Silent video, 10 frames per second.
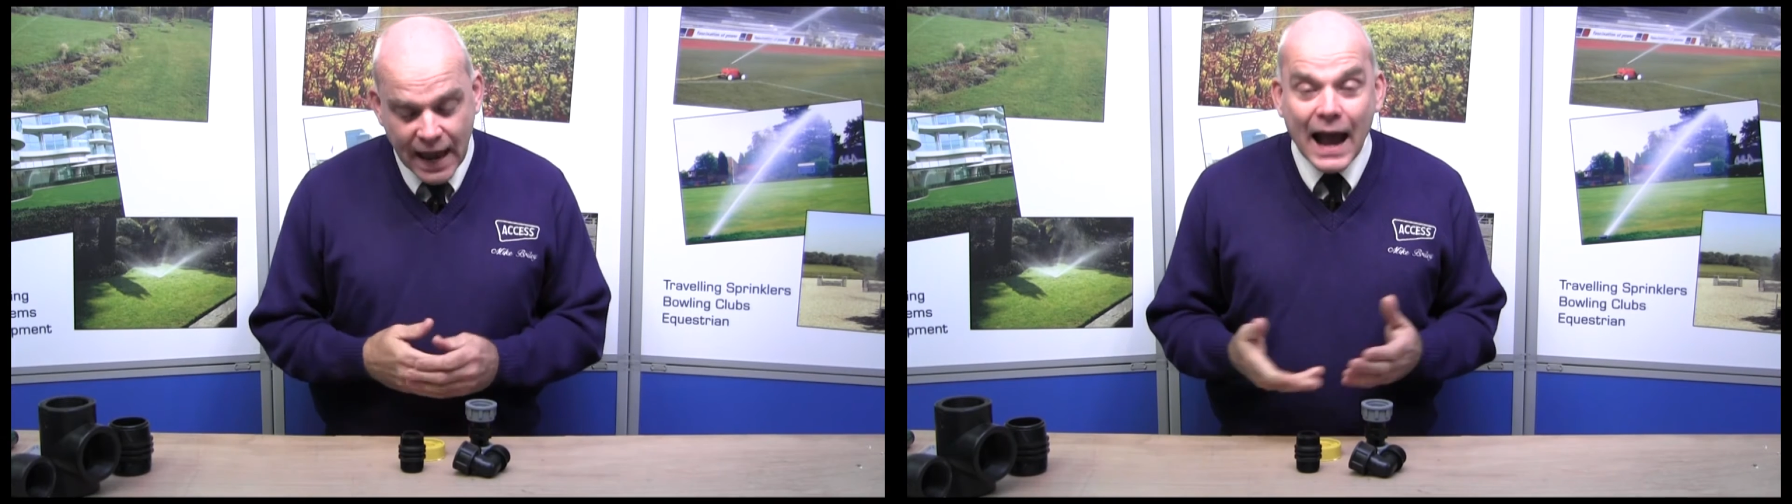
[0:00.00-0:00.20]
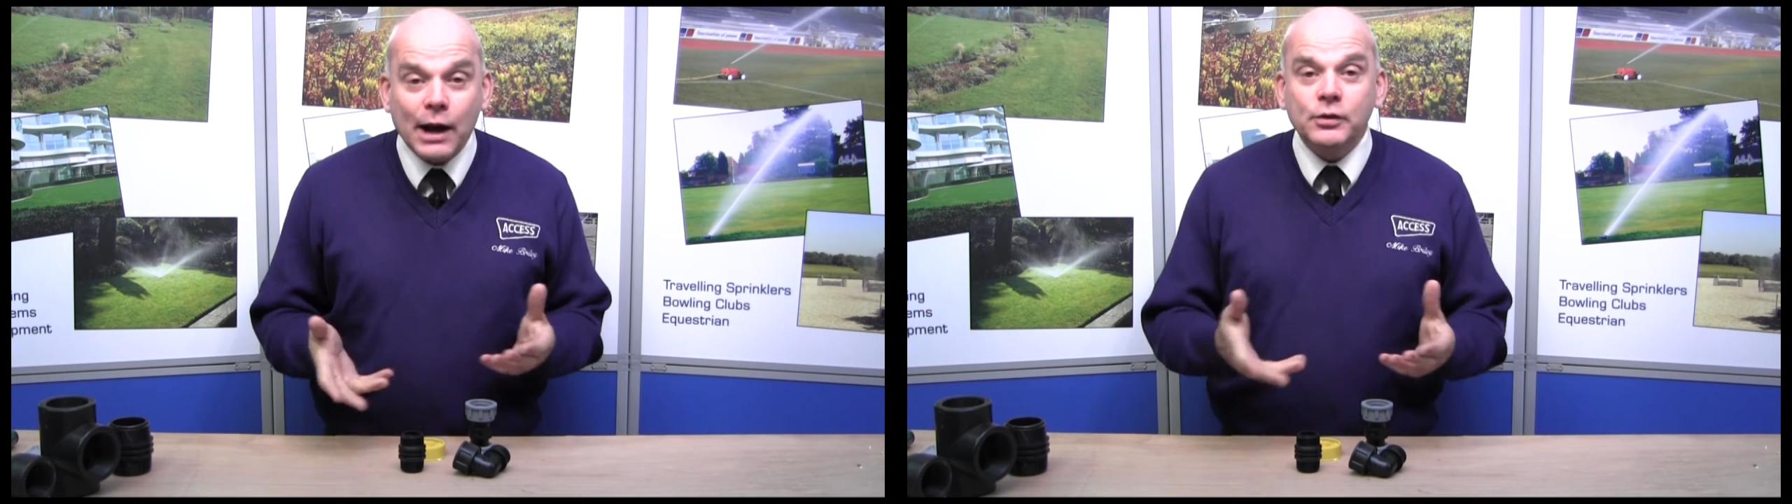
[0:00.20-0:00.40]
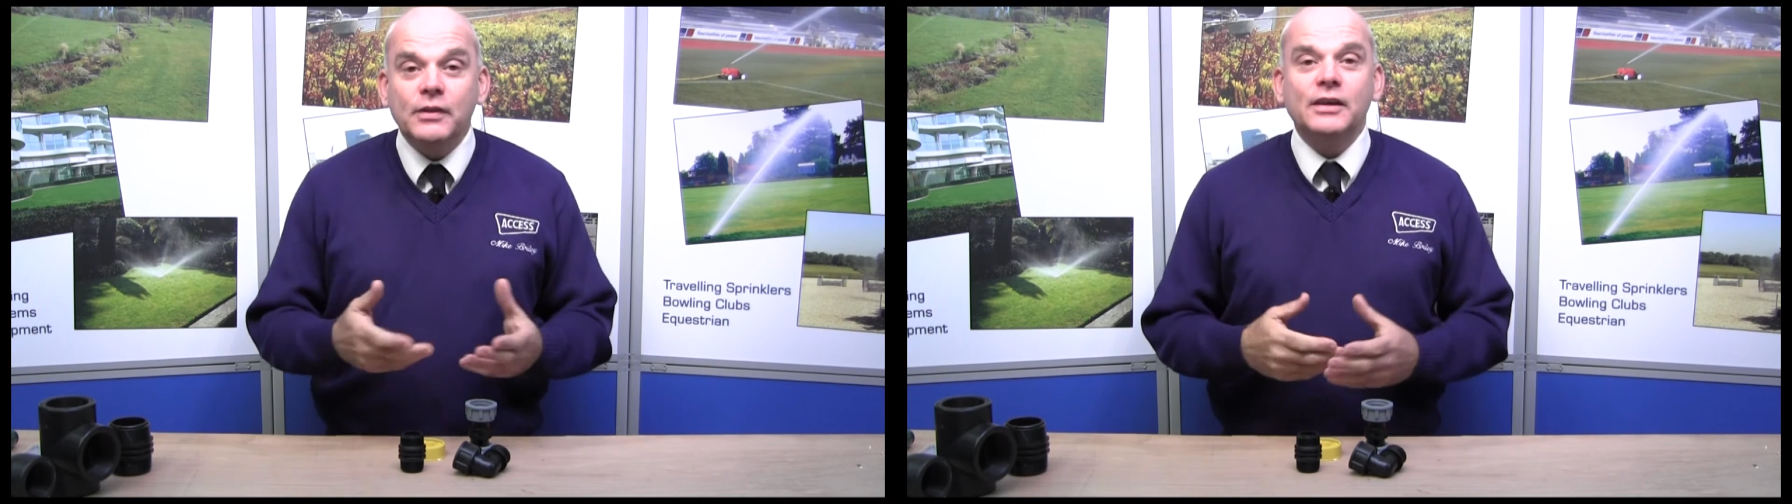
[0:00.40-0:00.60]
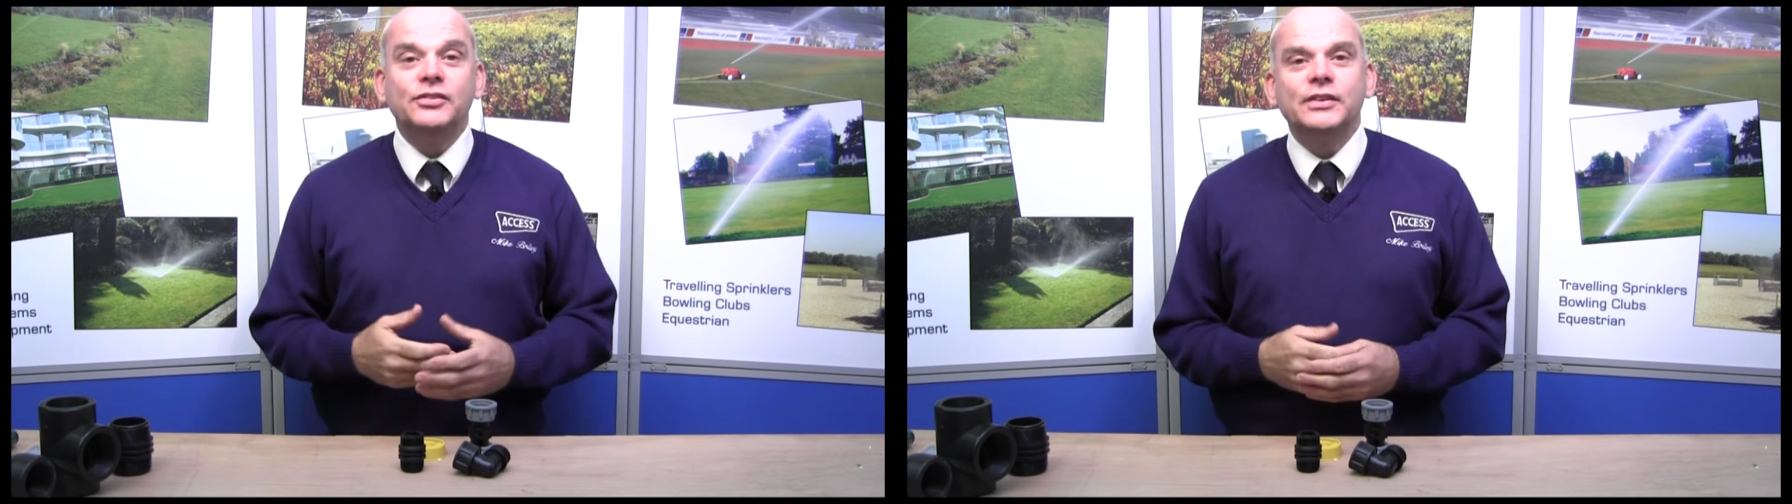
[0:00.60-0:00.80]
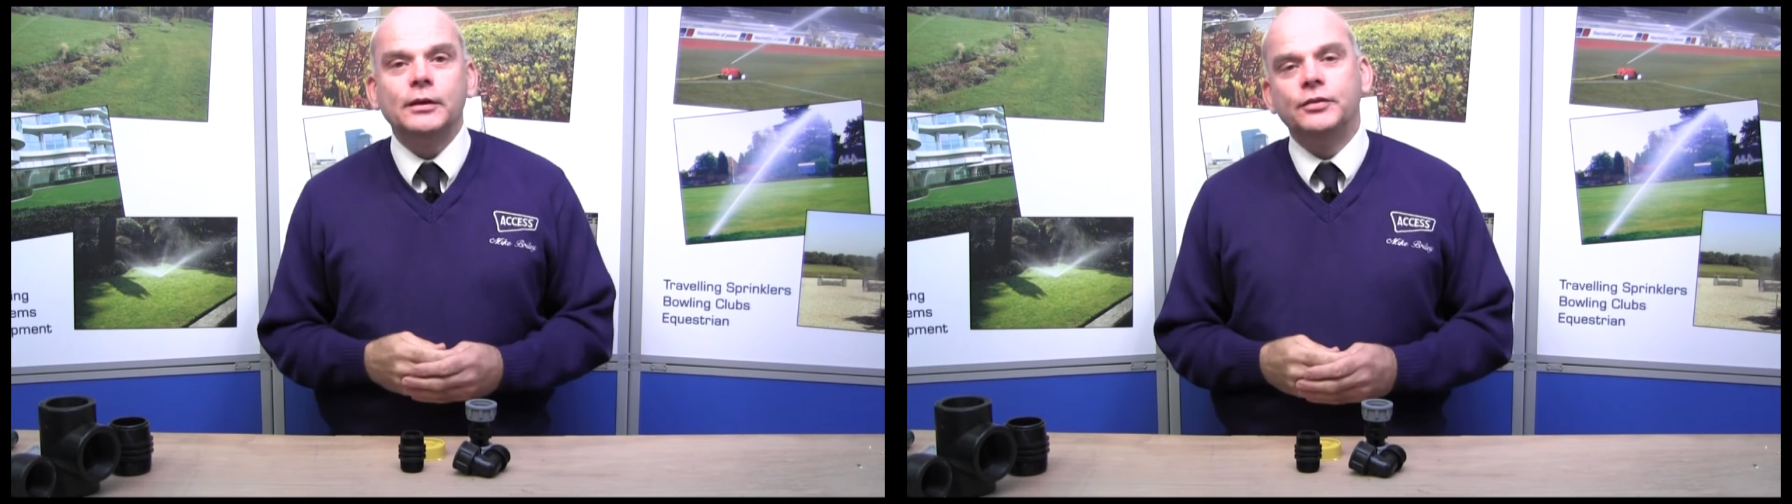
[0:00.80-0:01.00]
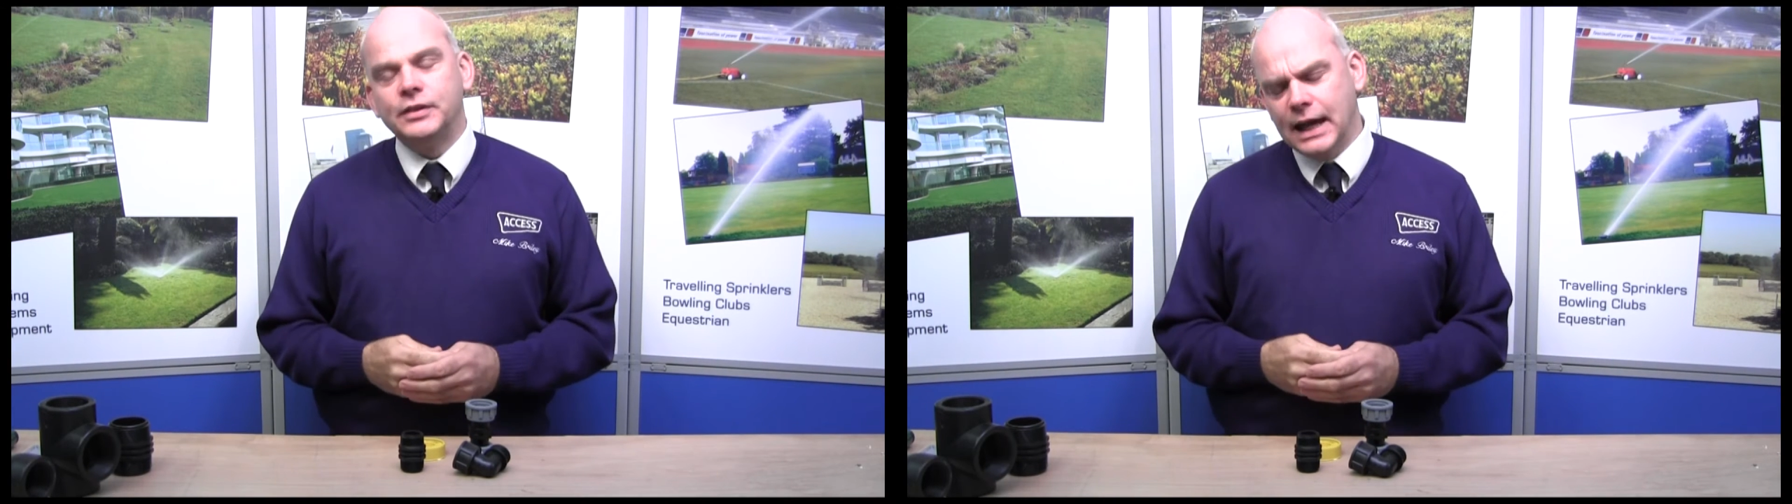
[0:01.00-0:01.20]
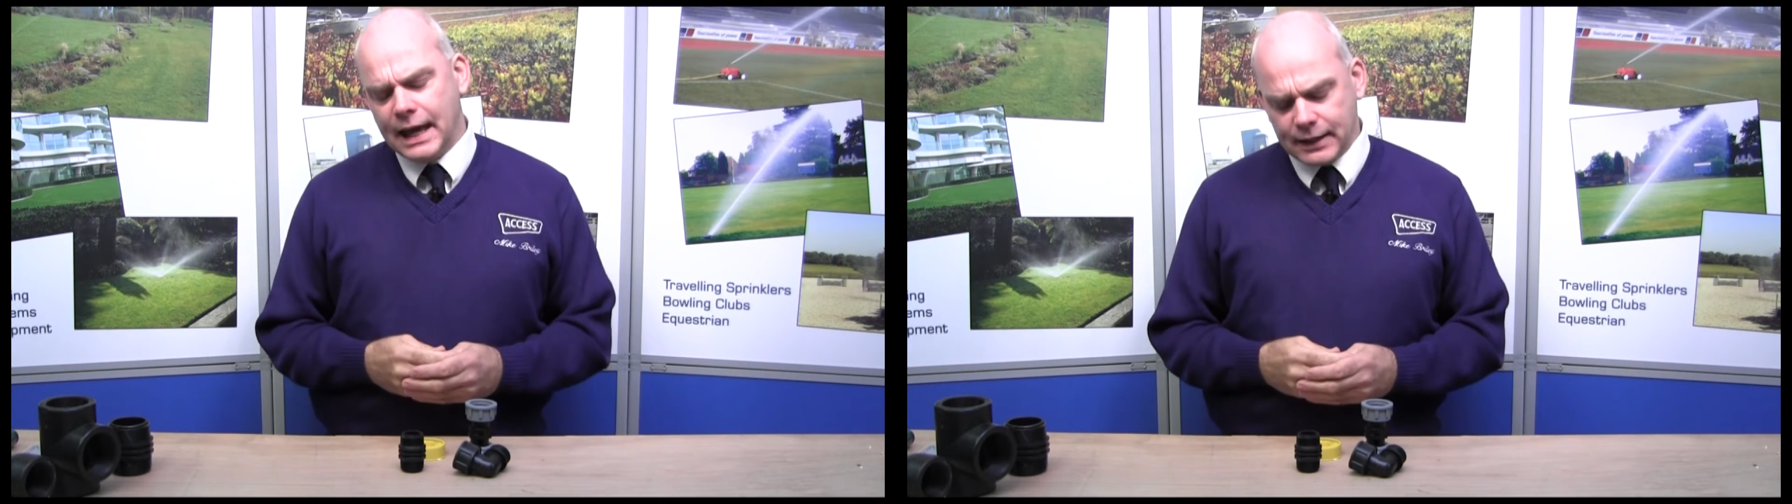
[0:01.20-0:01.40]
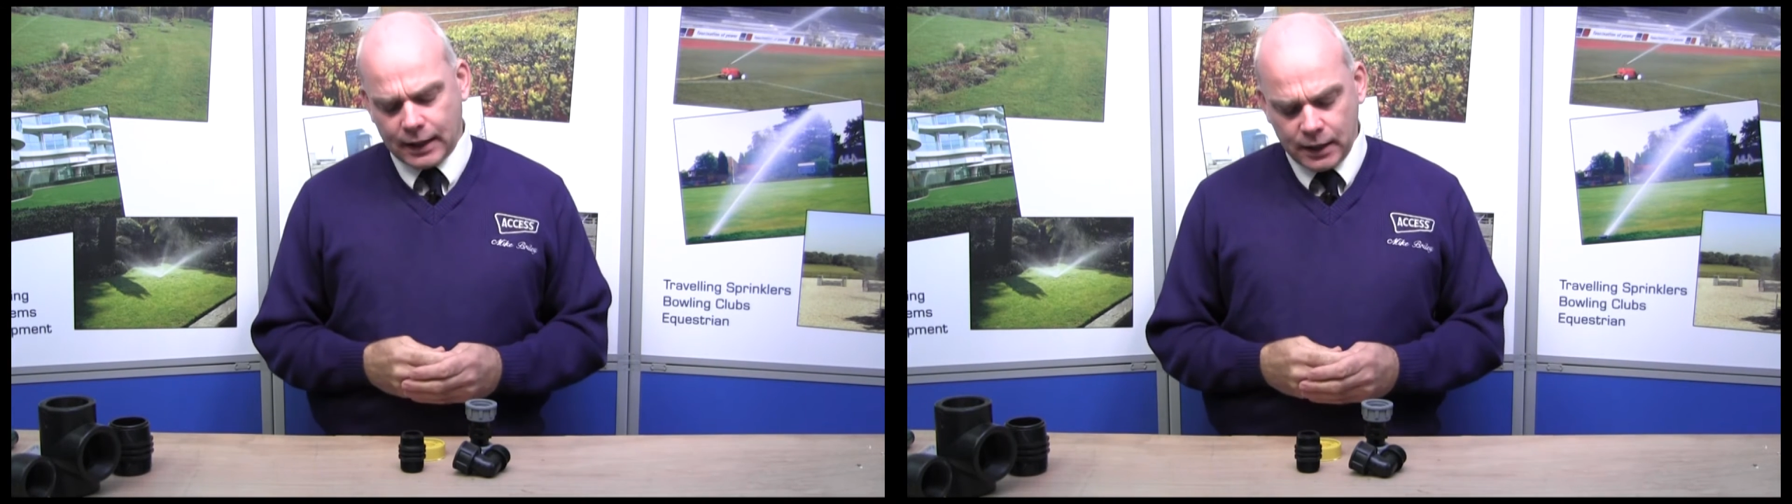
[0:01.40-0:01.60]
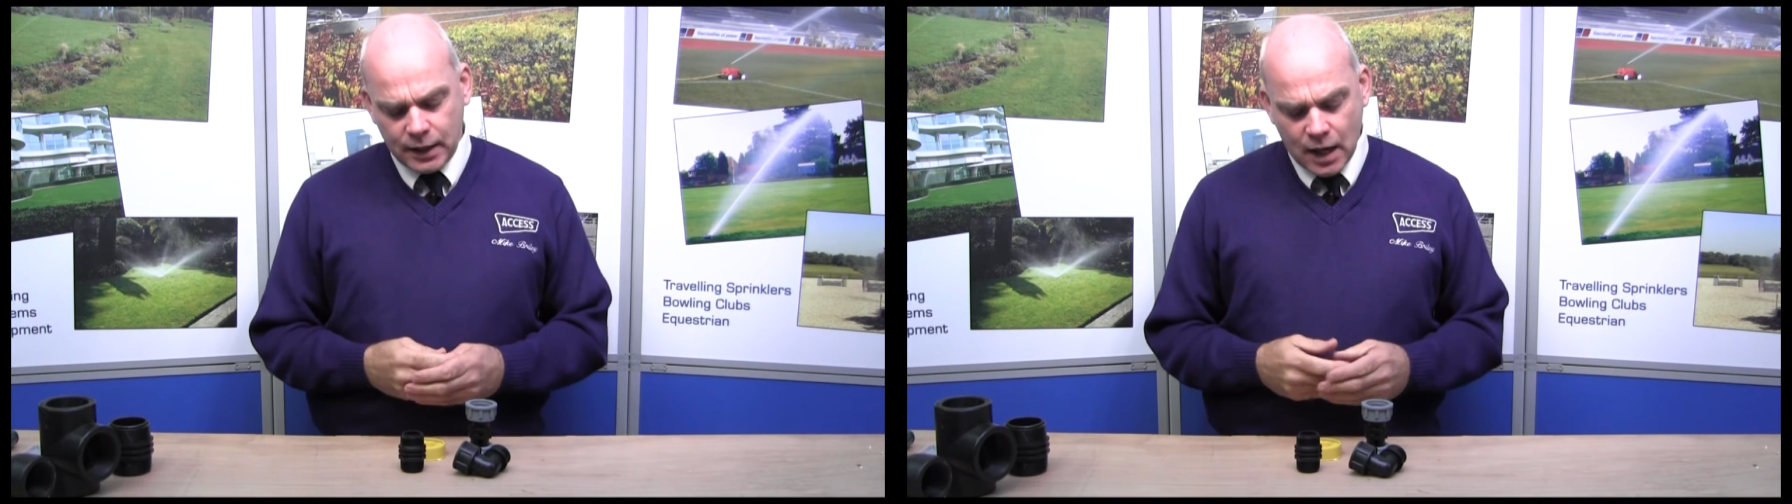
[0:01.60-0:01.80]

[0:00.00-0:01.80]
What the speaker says: how do they seal together?